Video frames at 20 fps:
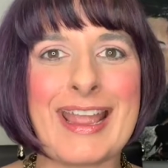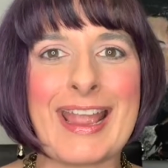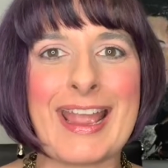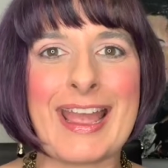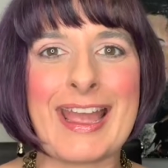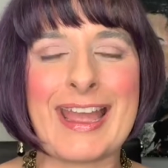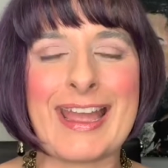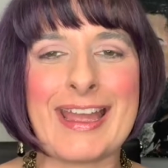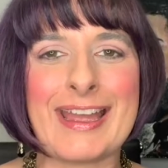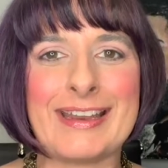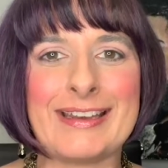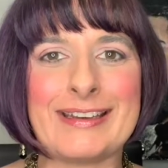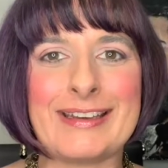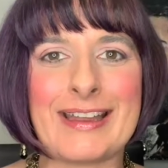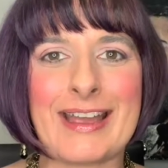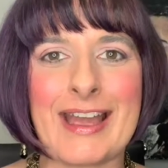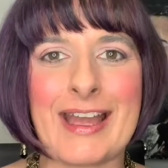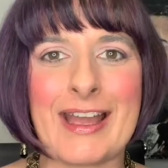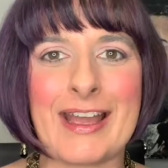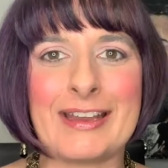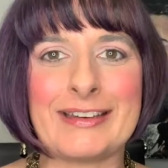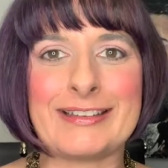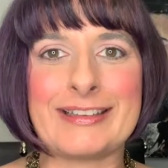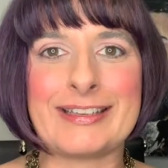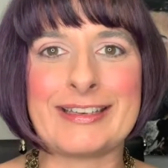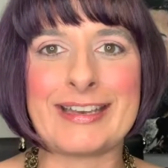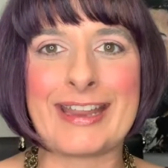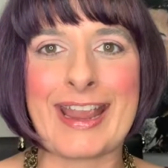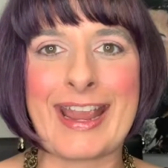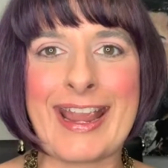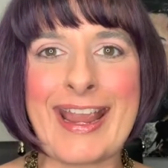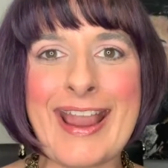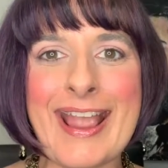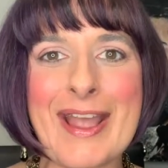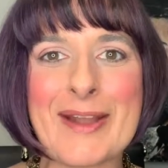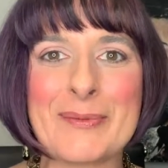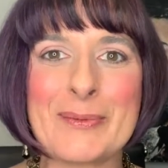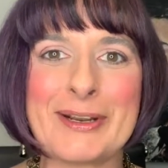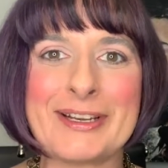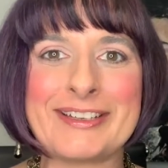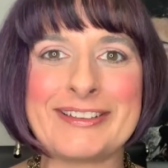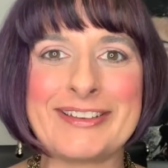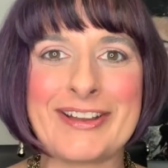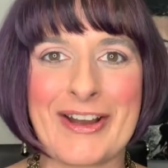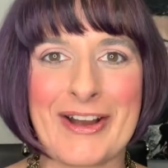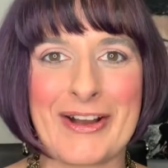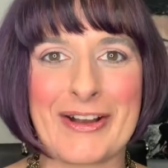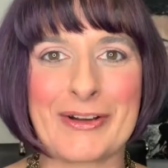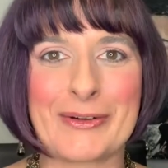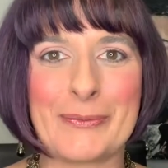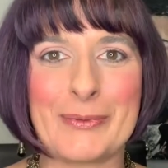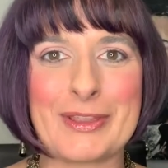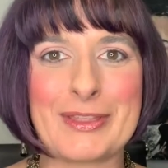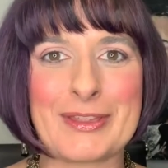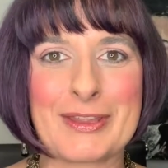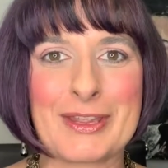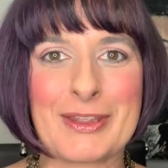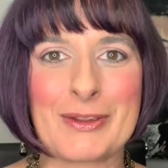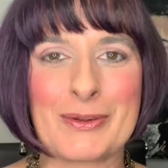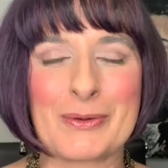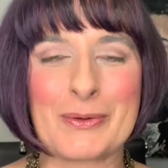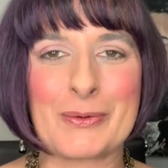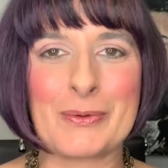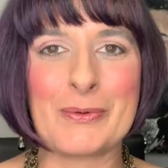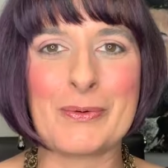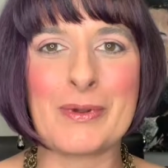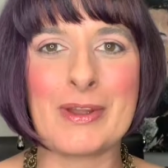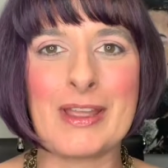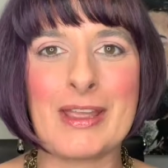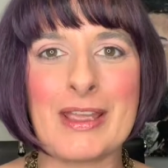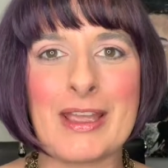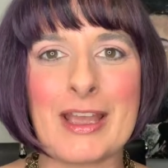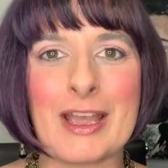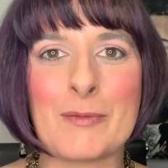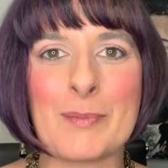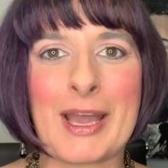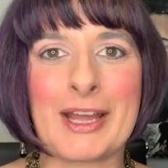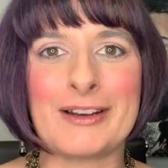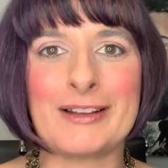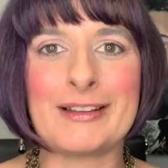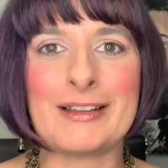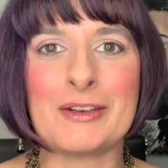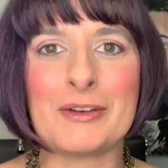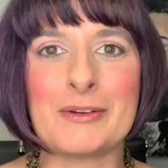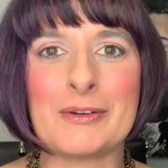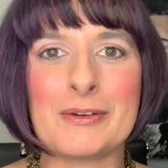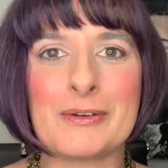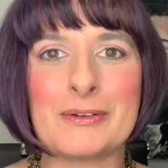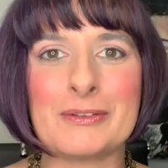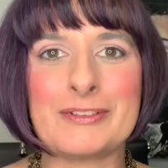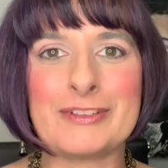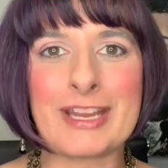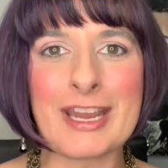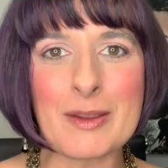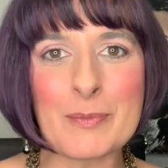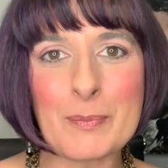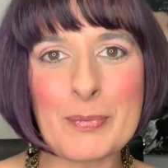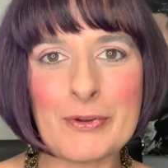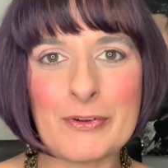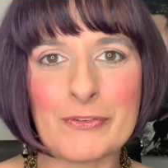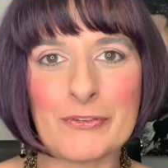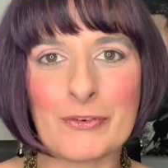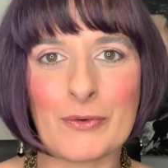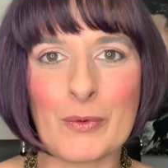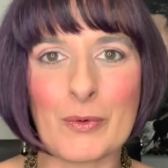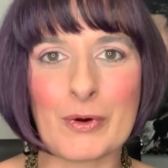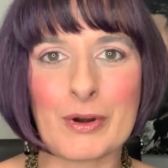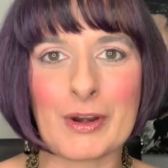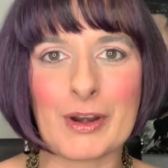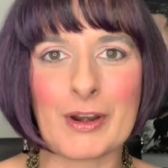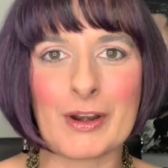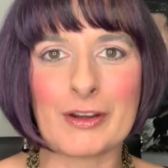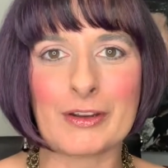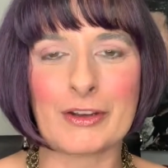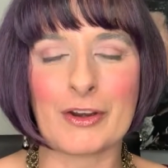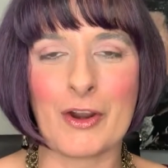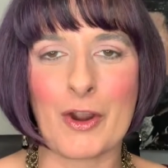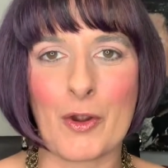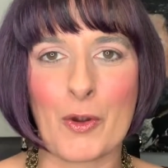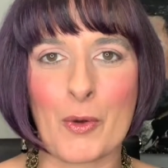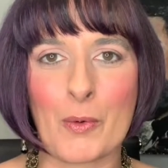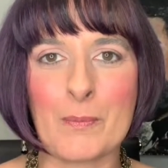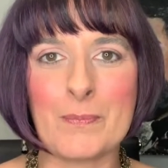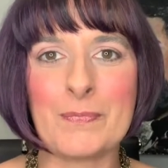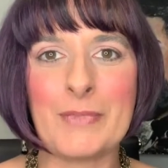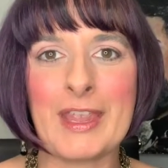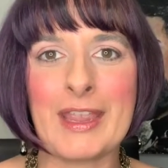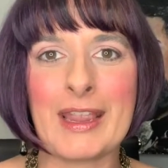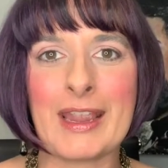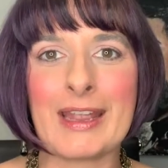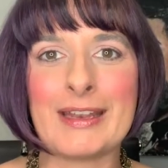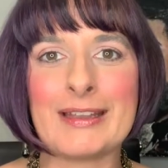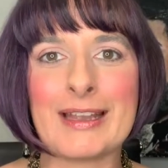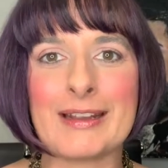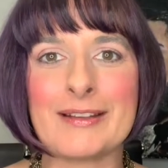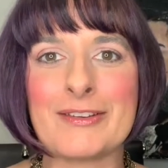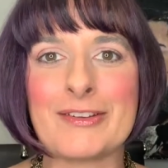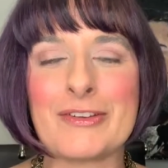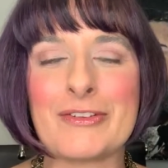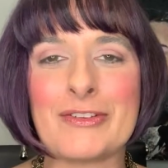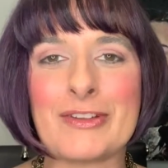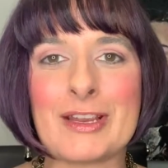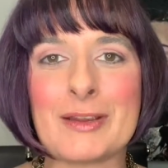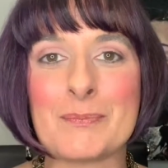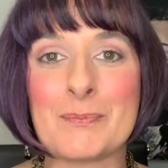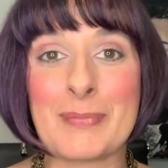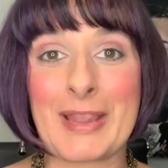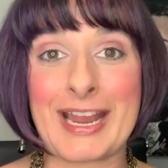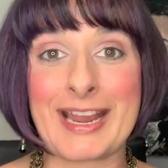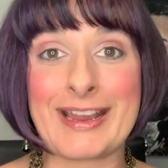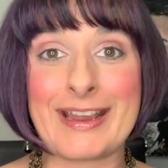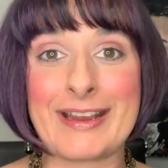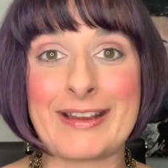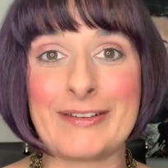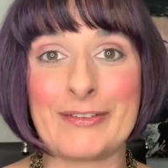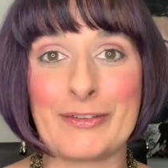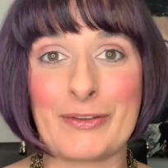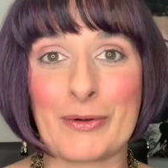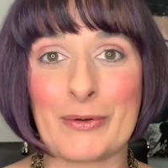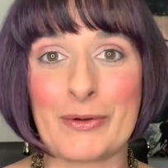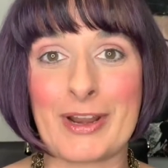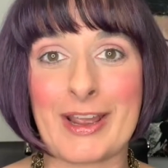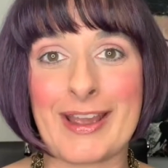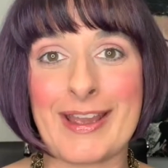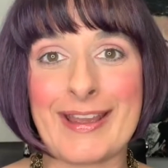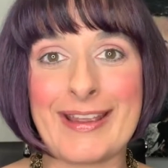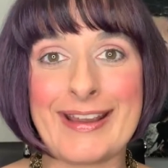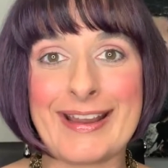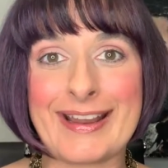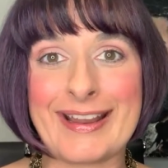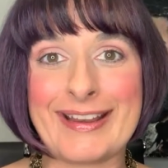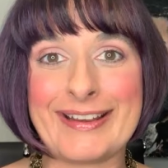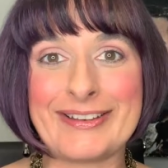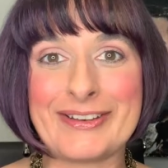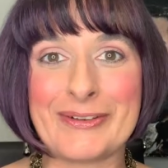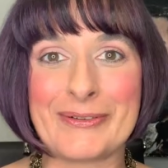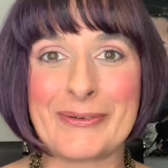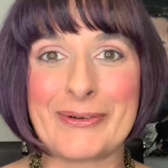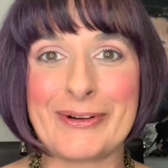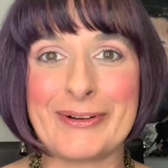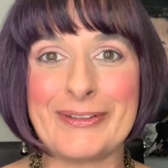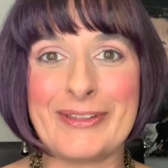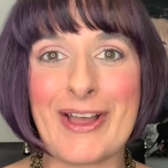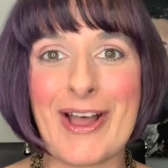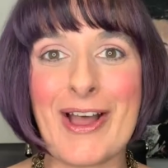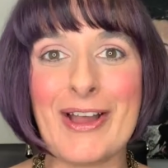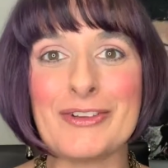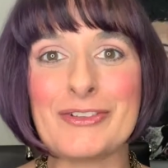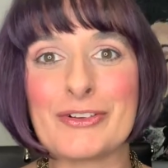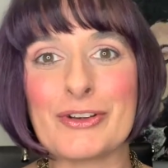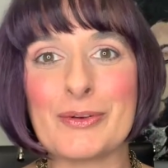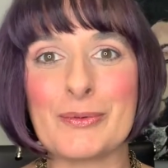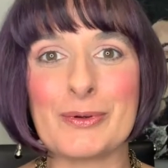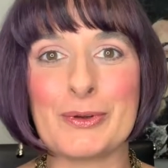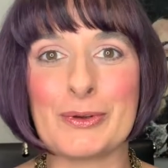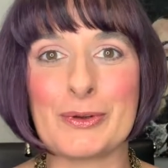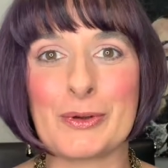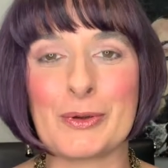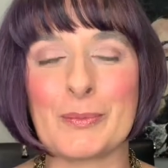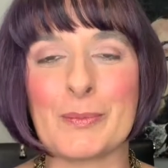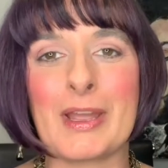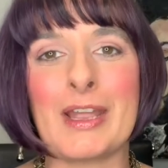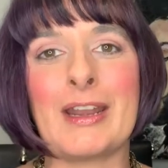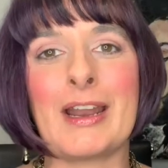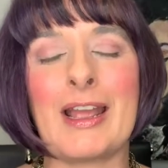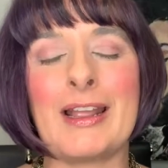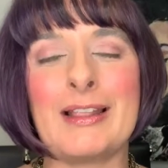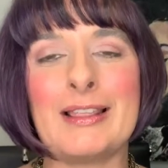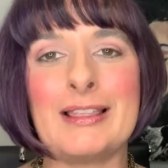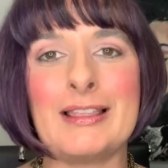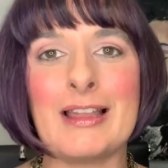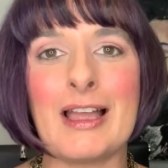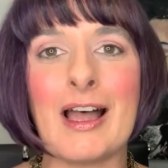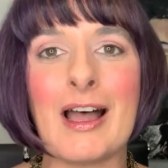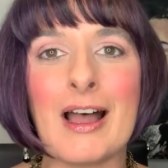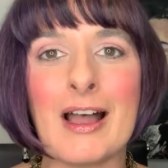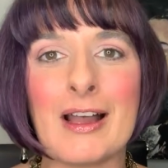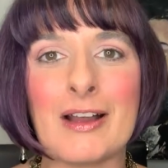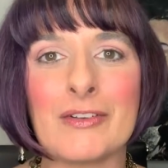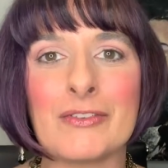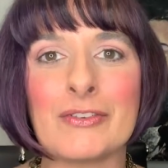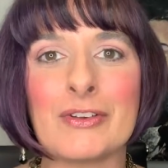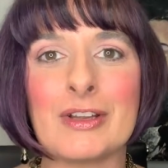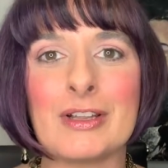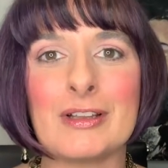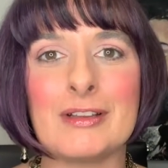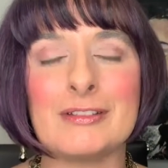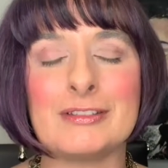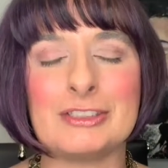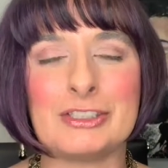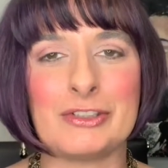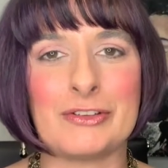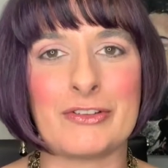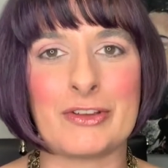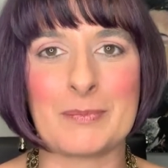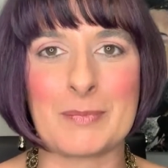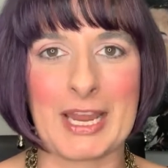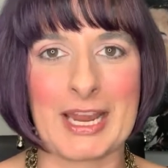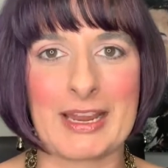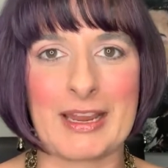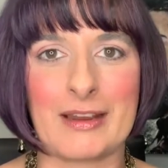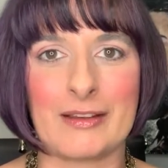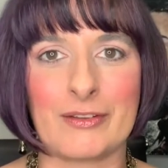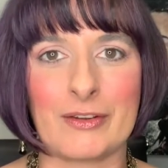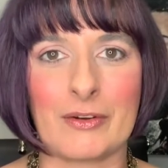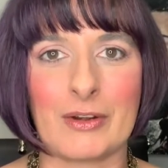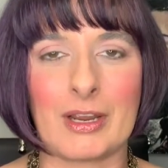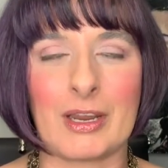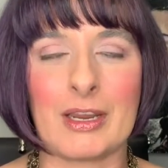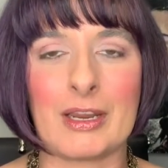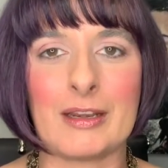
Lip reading: And today I want to talk with you about a little tip for your home, and that's using baking soda in your laundry room. And I love using baking soda.